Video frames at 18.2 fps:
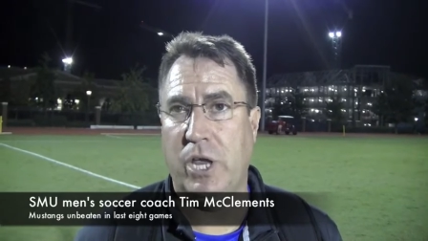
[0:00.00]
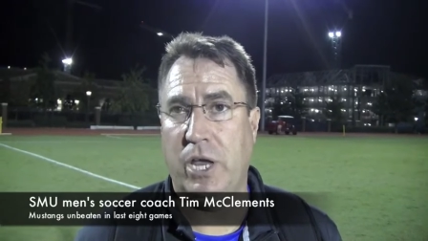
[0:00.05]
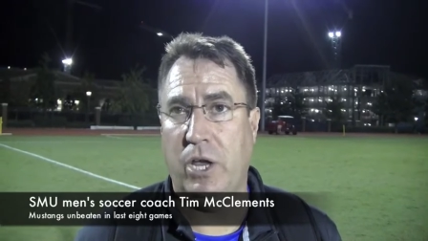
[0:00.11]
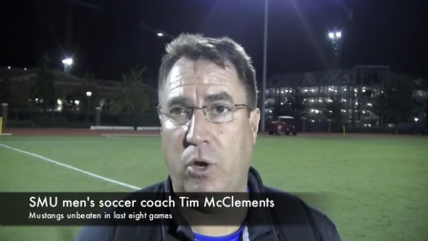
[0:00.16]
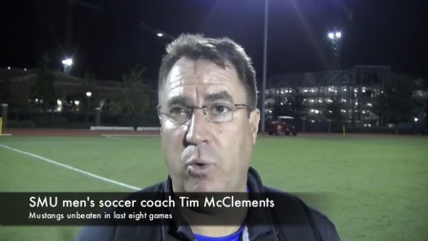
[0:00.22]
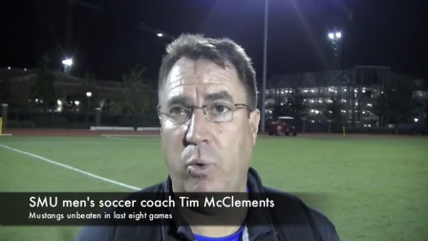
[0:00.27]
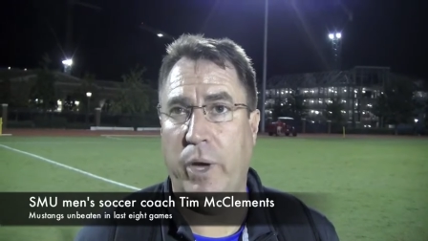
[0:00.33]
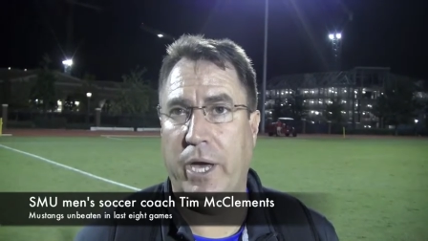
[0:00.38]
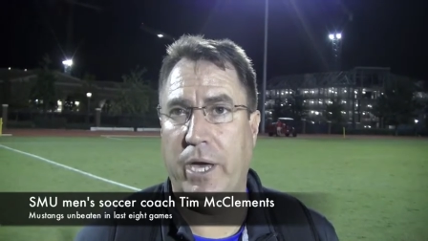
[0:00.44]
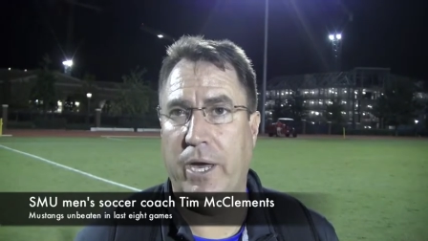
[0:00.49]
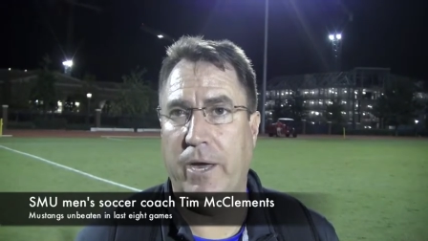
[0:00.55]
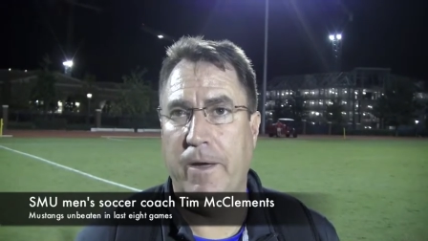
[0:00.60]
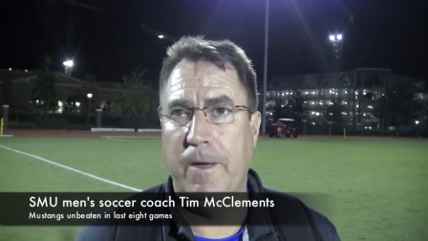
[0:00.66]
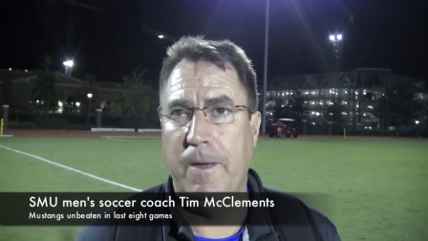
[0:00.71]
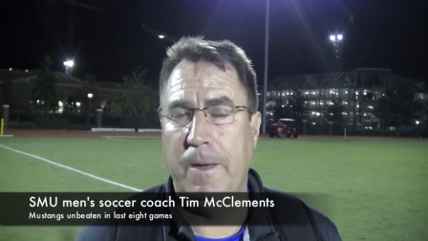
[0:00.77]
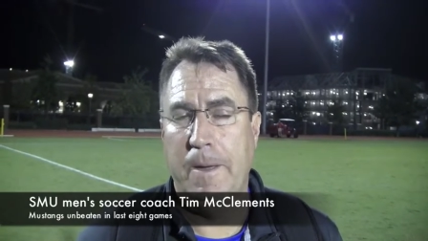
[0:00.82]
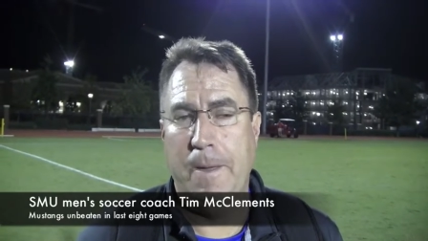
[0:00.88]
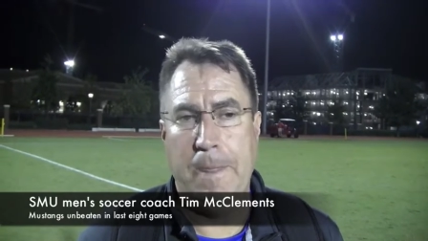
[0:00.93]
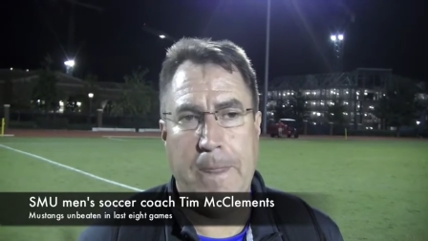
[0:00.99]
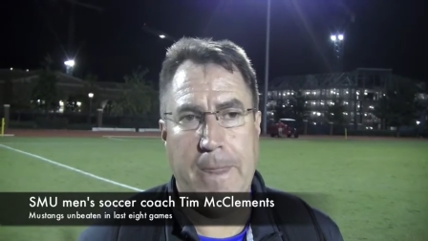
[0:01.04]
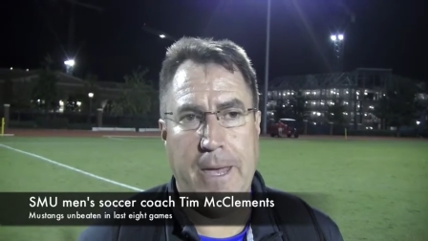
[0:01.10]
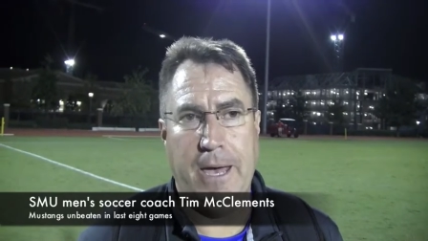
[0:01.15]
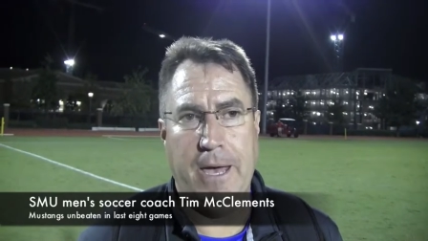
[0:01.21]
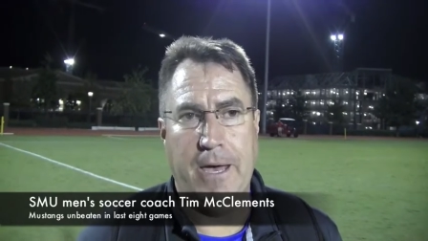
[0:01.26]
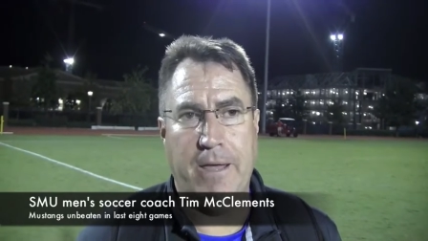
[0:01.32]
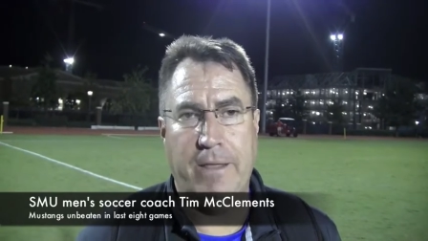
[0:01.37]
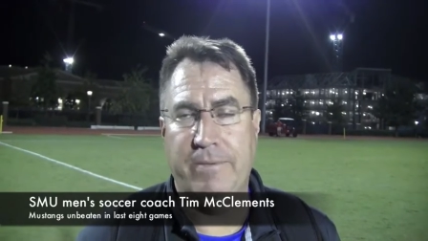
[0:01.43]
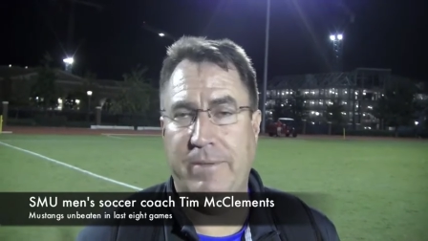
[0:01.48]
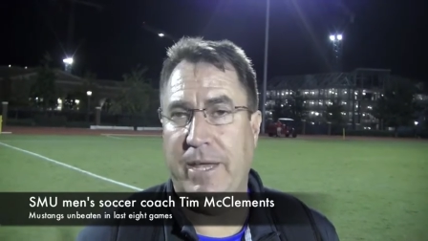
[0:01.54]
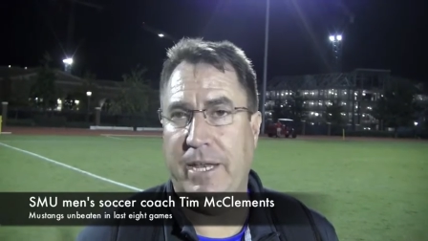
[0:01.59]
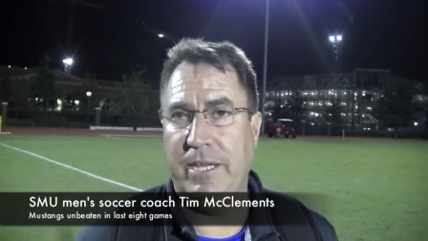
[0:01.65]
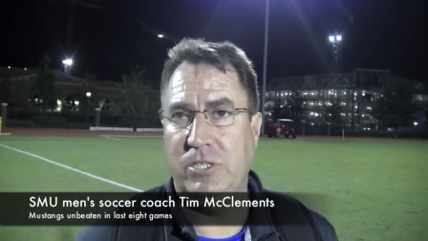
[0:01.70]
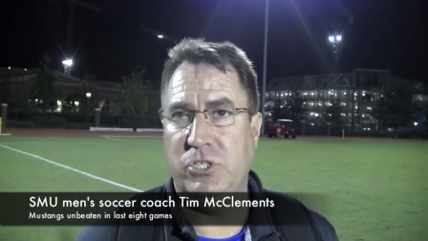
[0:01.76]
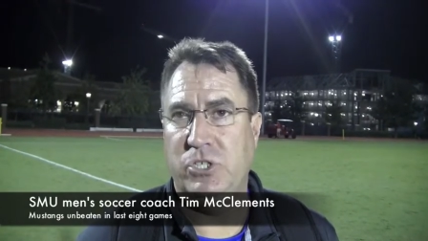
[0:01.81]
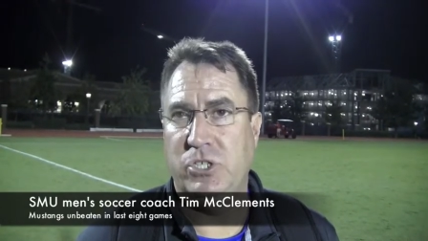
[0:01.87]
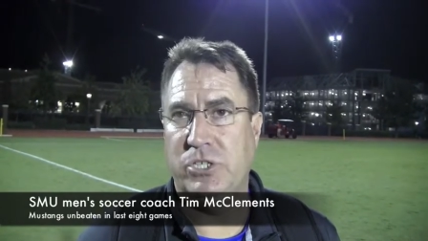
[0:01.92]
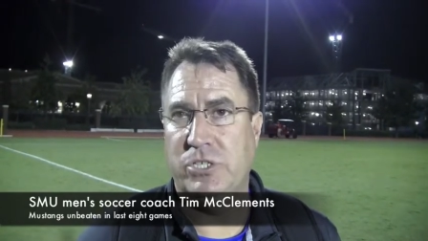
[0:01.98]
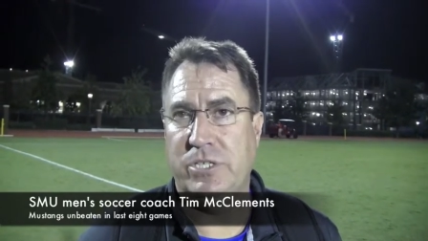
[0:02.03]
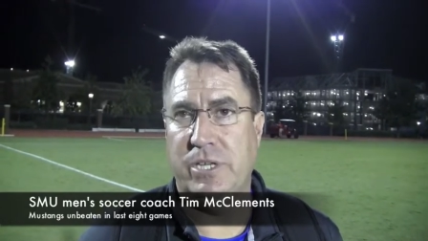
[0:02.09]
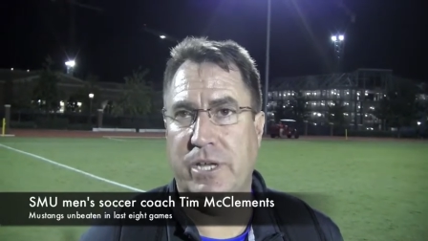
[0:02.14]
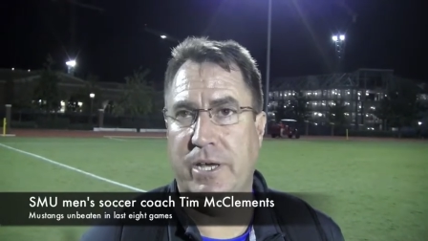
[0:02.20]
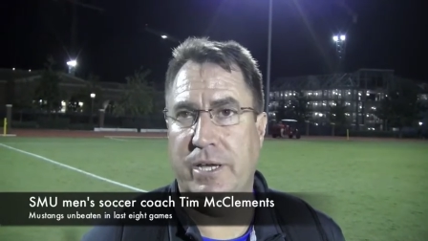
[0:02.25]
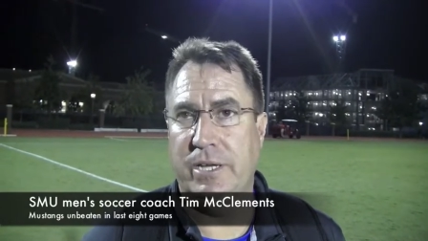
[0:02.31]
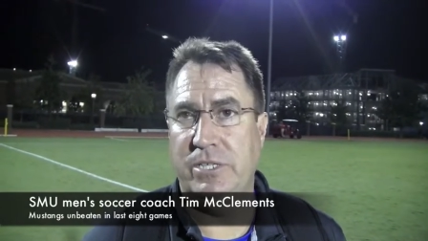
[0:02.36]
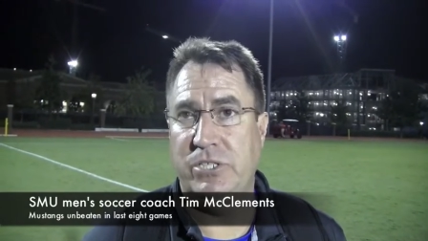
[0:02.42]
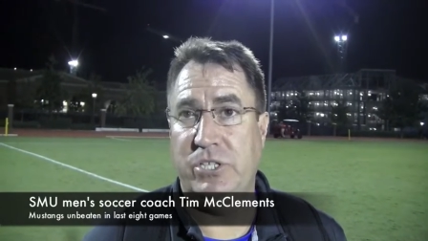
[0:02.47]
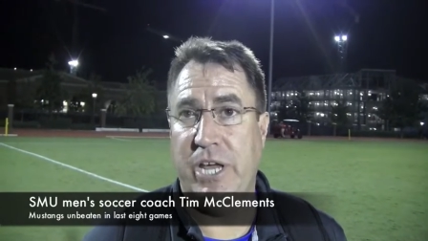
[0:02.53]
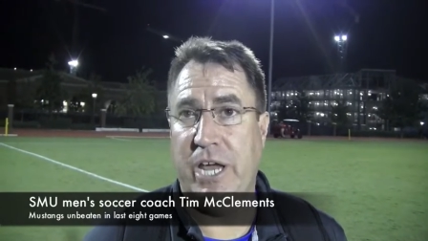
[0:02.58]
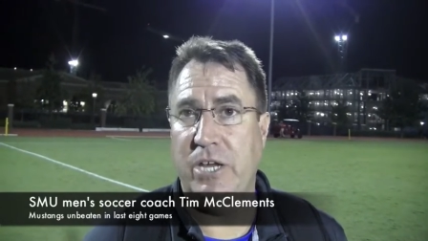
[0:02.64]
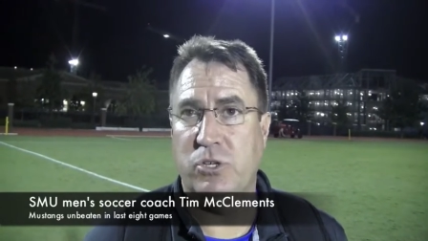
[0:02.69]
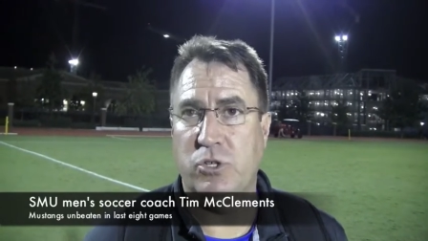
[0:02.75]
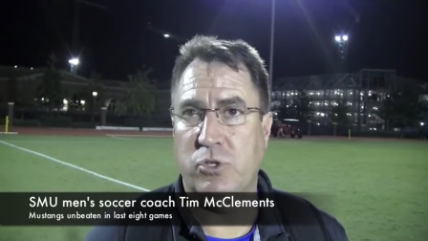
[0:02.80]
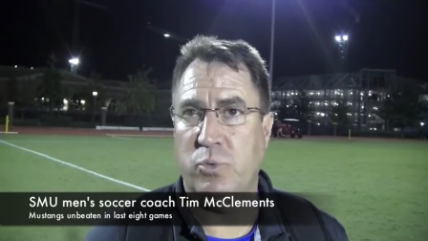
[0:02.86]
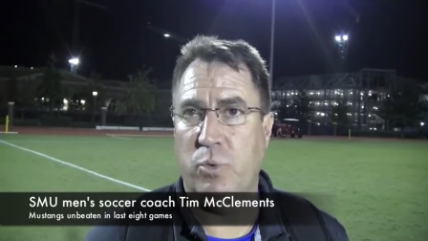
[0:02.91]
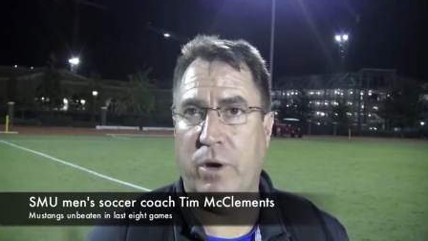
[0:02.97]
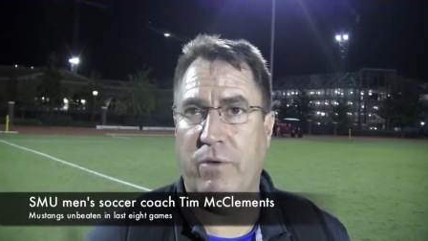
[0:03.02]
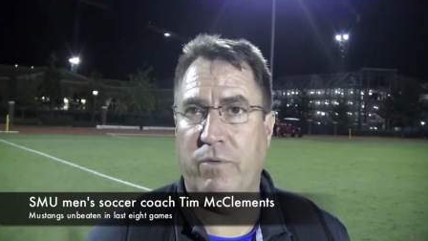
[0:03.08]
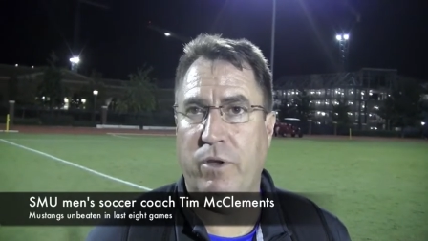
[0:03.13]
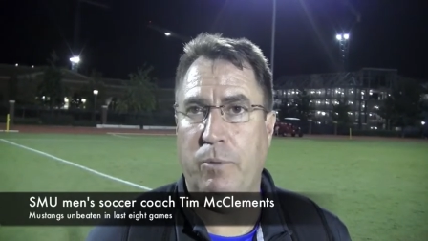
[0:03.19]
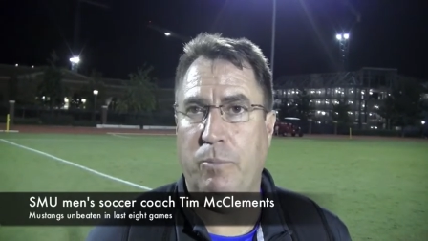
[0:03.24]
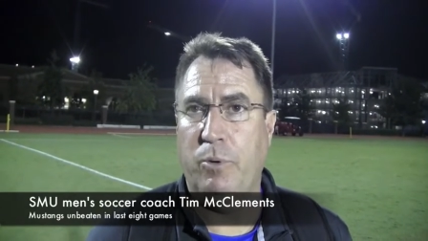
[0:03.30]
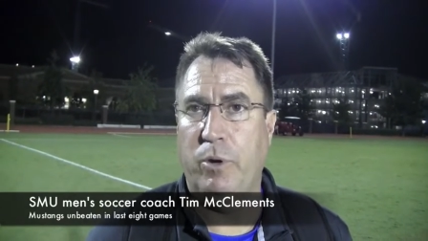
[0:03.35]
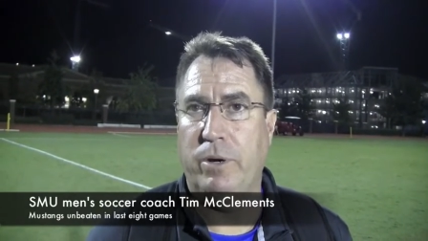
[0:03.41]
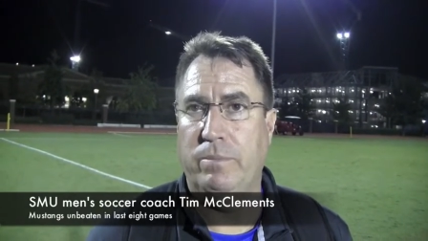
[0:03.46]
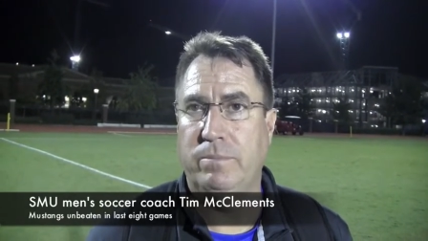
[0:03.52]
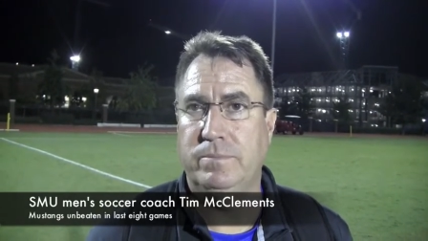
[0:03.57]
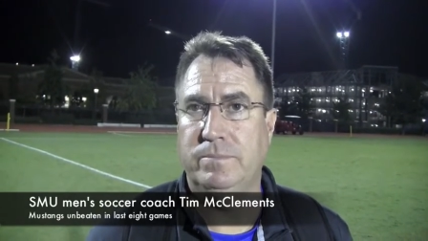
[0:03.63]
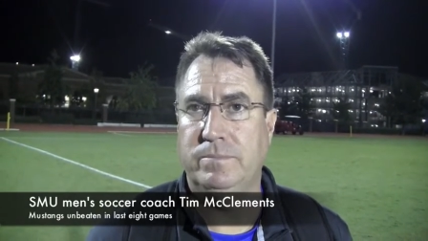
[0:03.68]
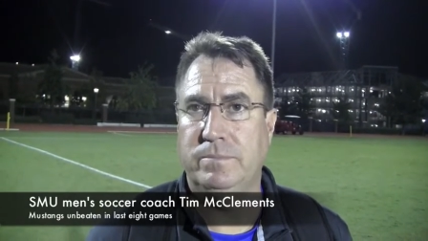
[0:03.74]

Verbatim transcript: and quick uh, that he's just uh, he's dangerous wherever you put him.